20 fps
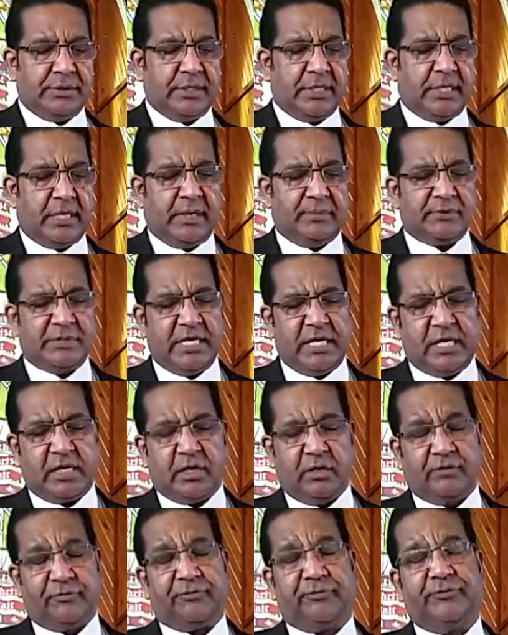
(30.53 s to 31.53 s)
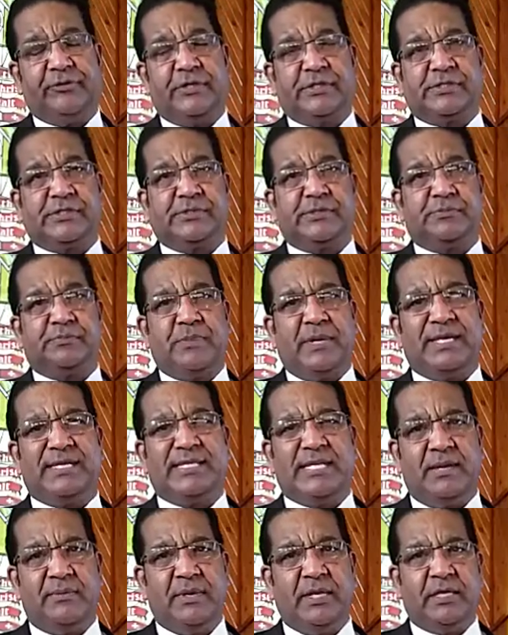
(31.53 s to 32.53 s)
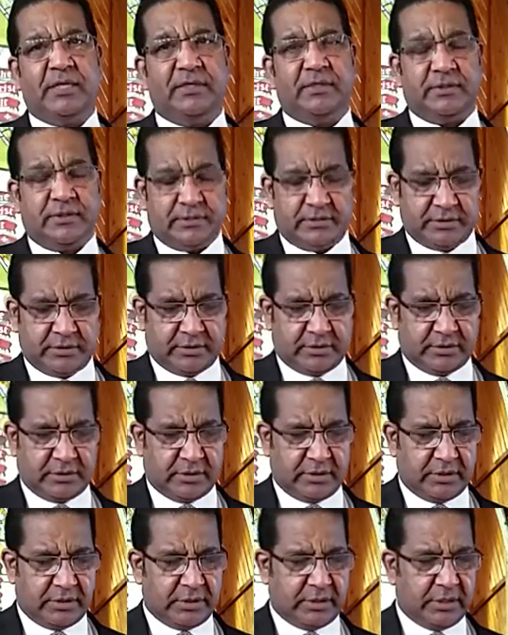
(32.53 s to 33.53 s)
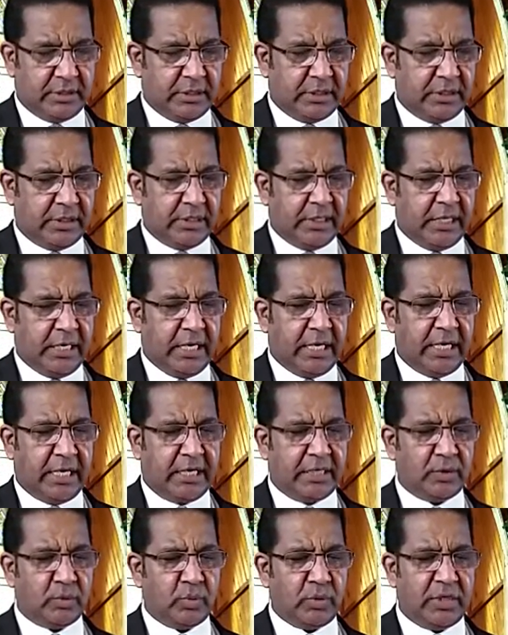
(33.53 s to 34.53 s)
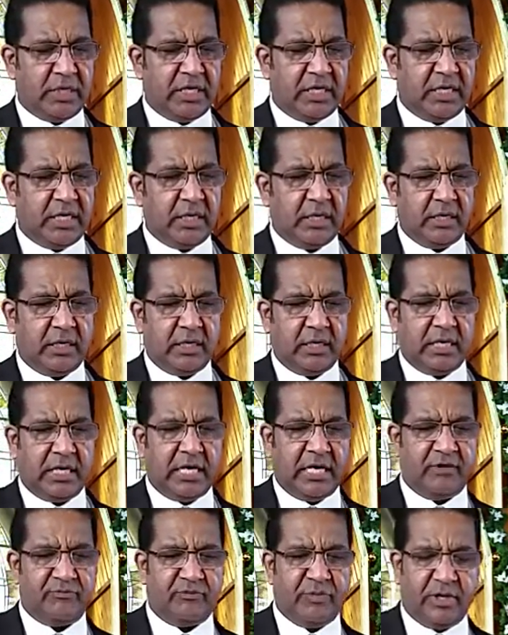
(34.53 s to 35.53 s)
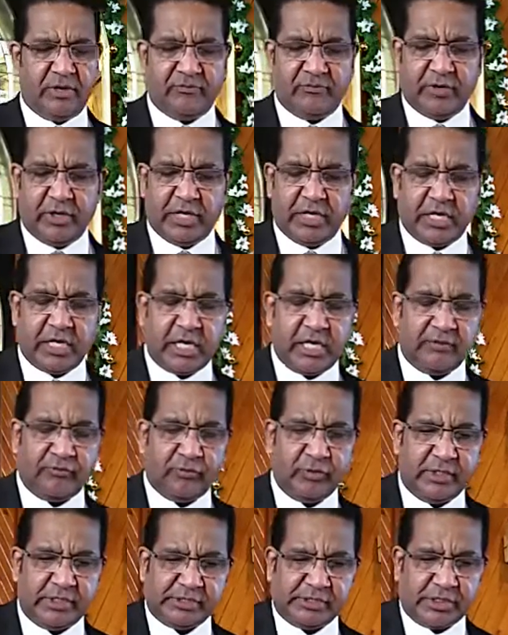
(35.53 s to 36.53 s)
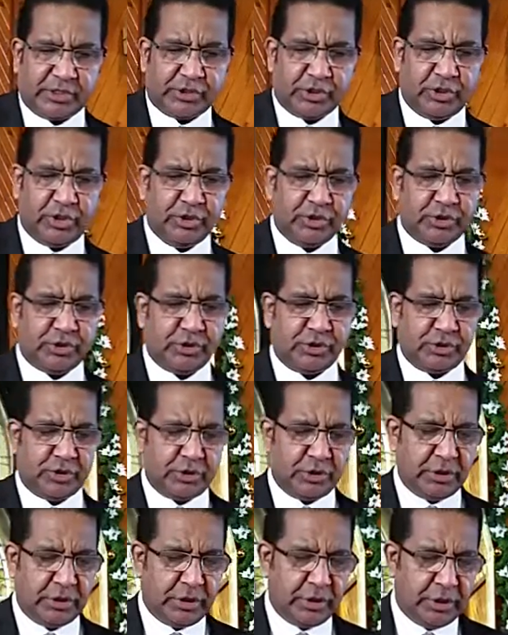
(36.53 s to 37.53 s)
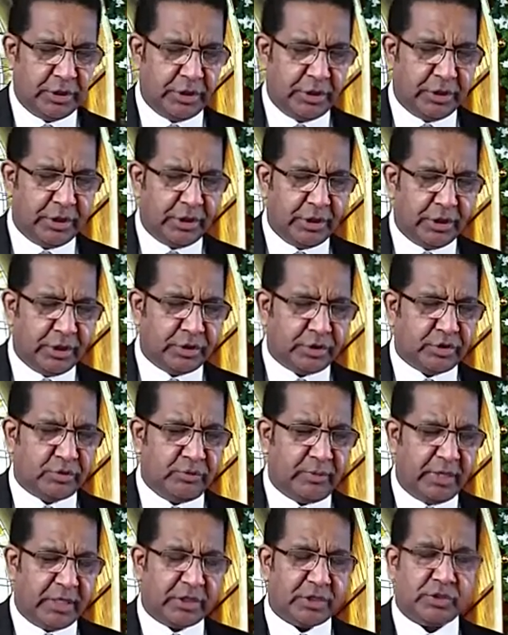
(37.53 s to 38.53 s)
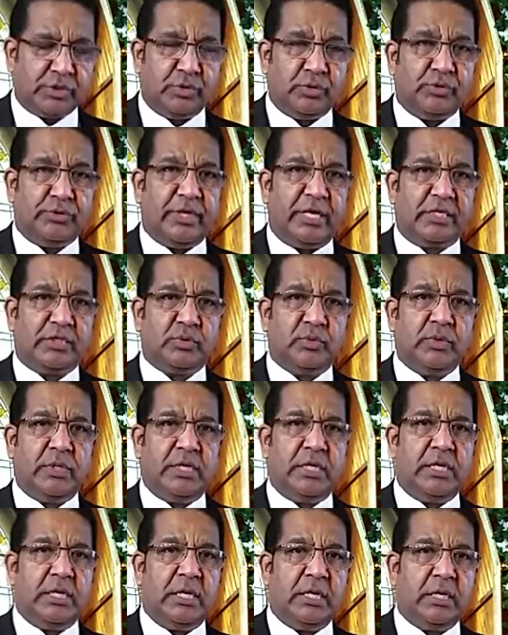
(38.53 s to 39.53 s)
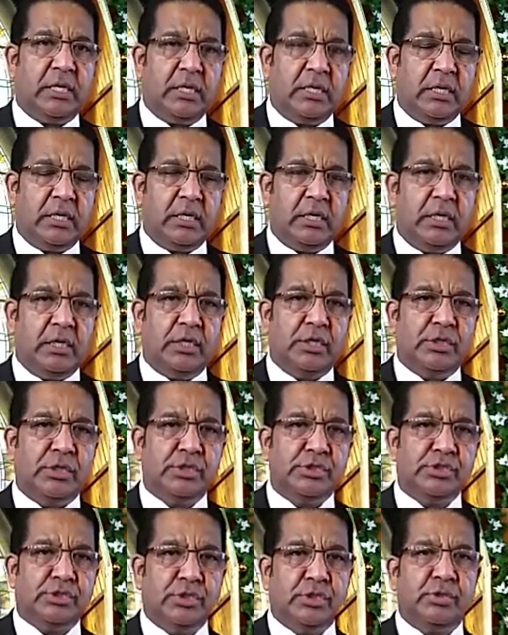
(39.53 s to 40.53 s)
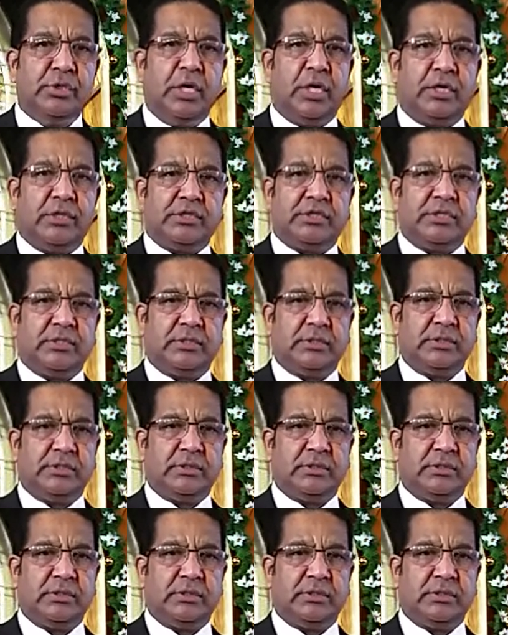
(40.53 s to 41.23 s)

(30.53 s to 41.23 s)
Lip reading: the uptake of this pandemic, and we have been very careful as a church to make sure that we do not